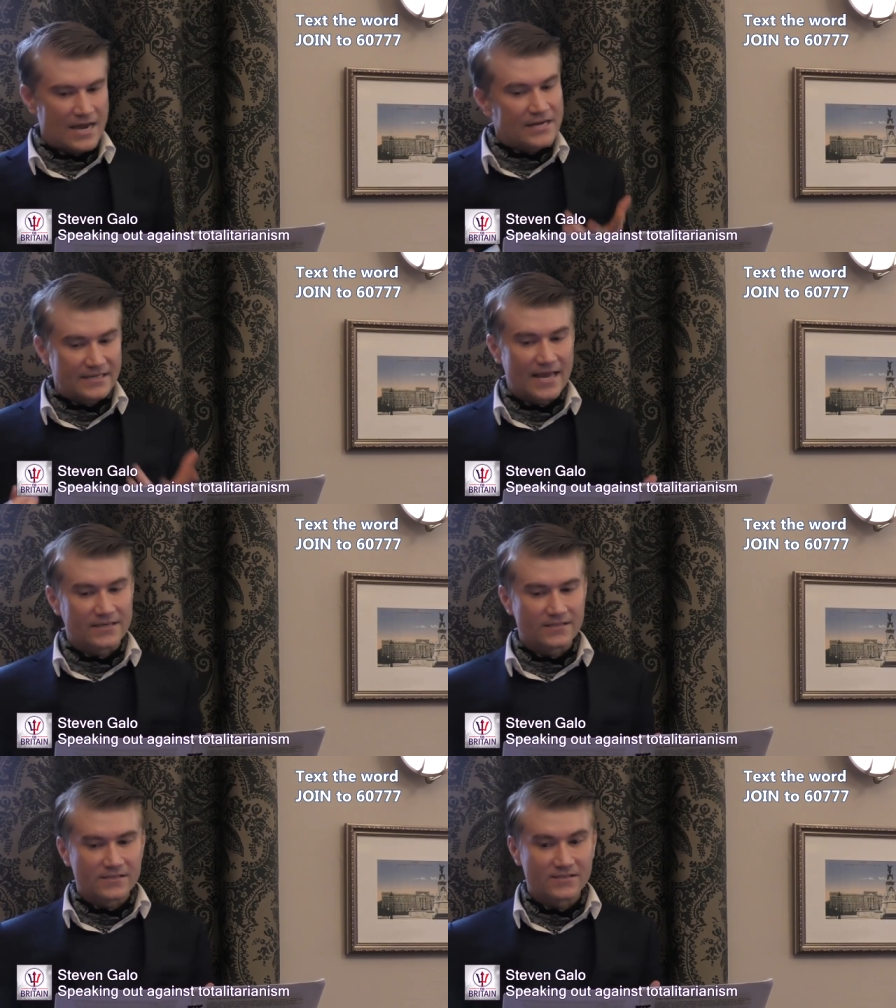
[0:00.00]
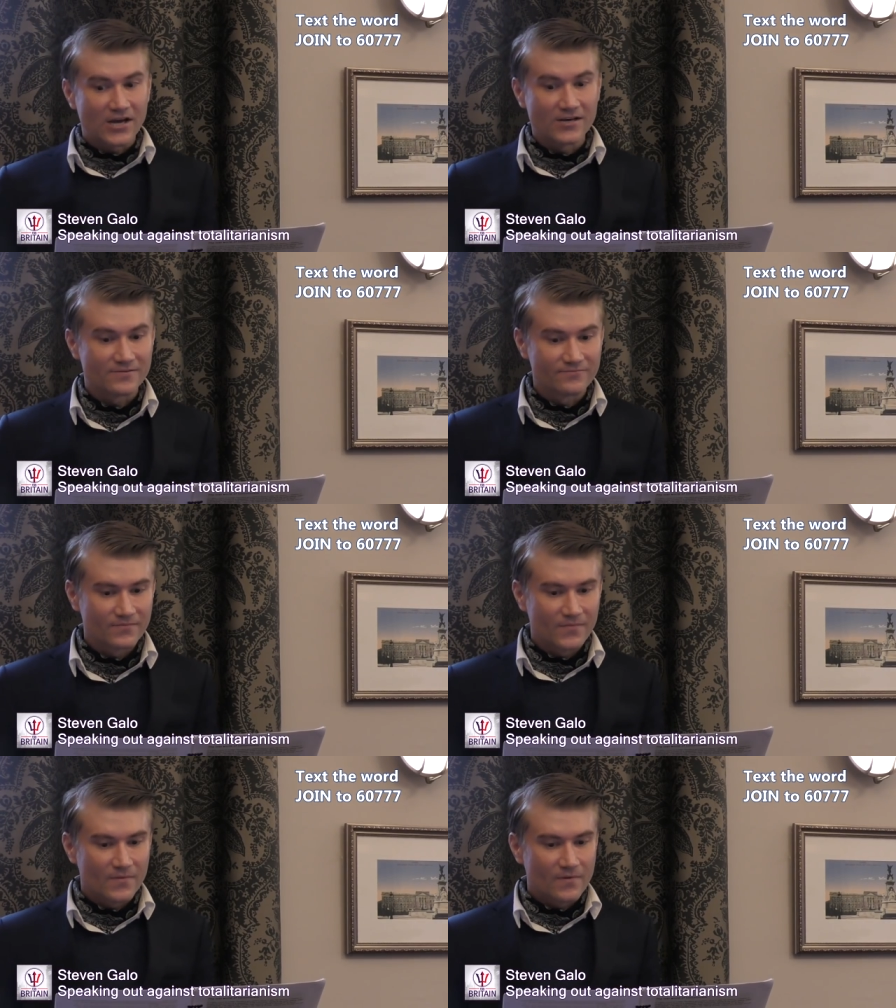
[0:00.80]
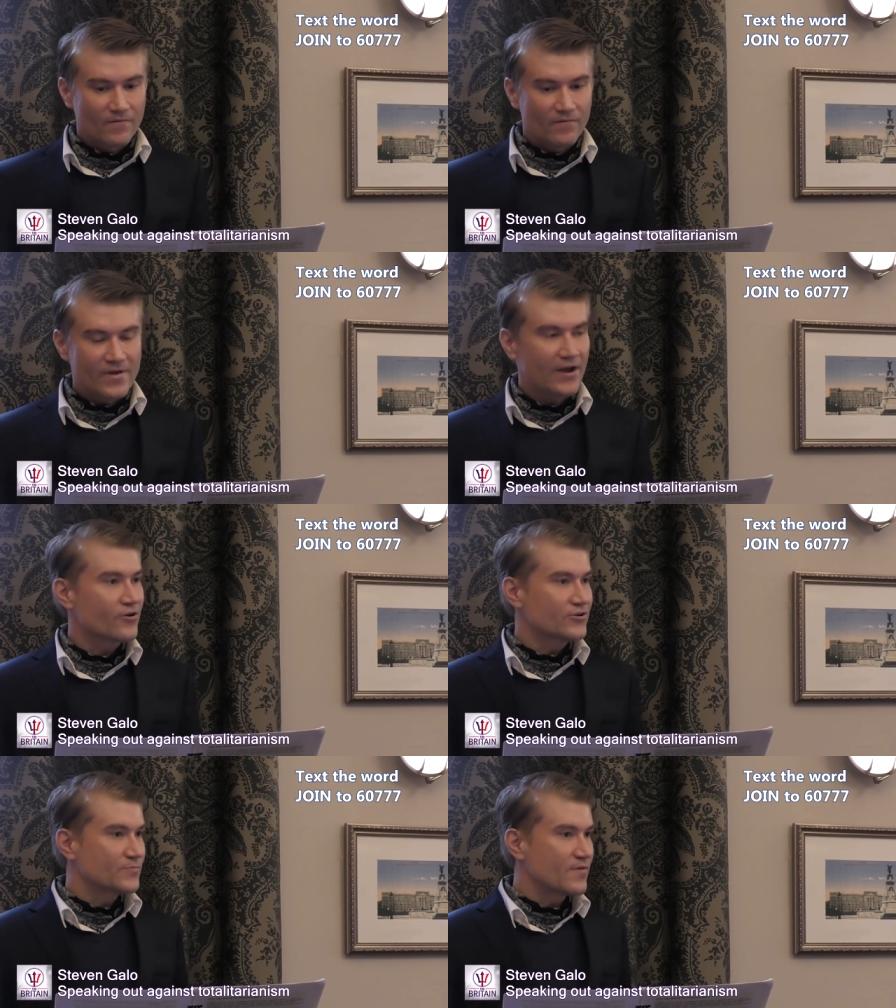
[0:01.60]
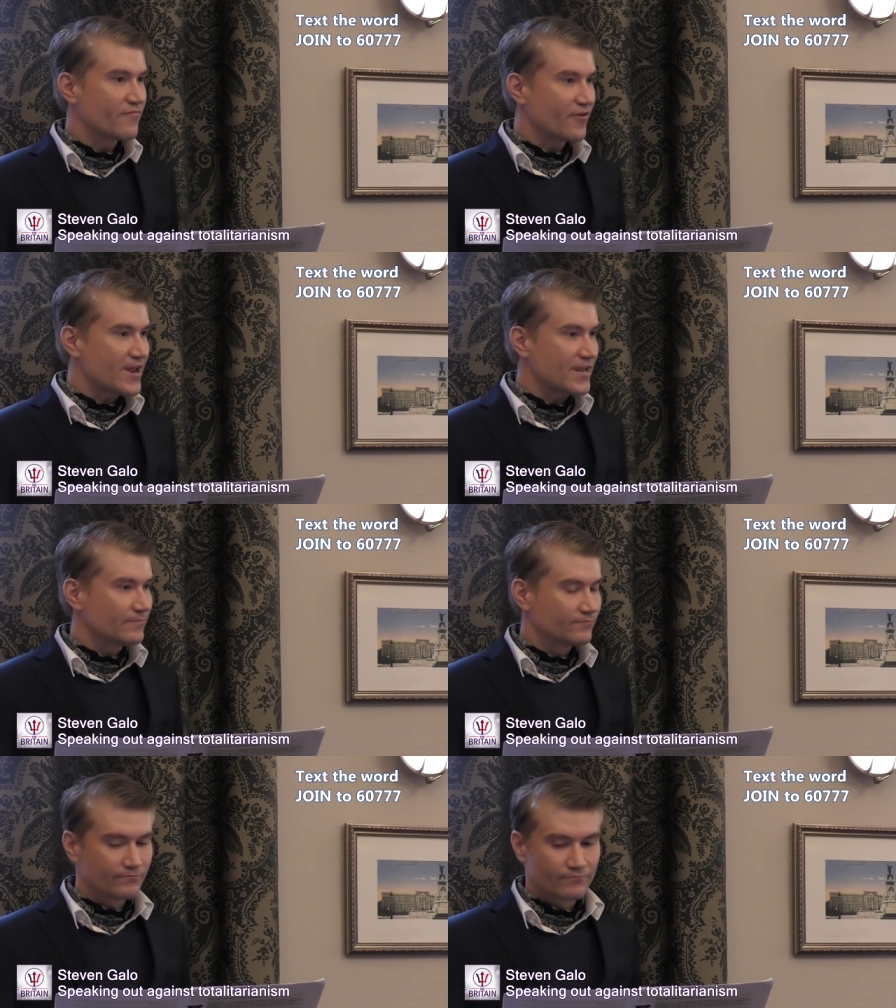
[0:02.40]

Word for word: And he said, Son, we are going to be free.